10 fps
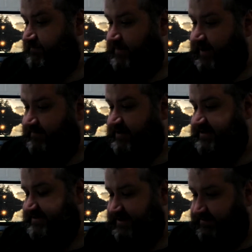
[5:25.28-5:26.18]

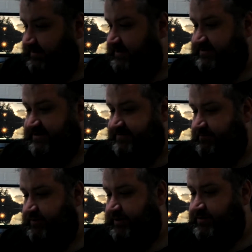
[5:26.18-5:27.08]
everything else has been
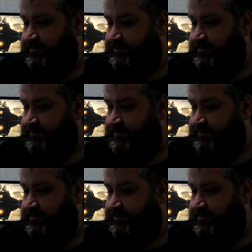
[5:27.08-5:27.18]
pretty good.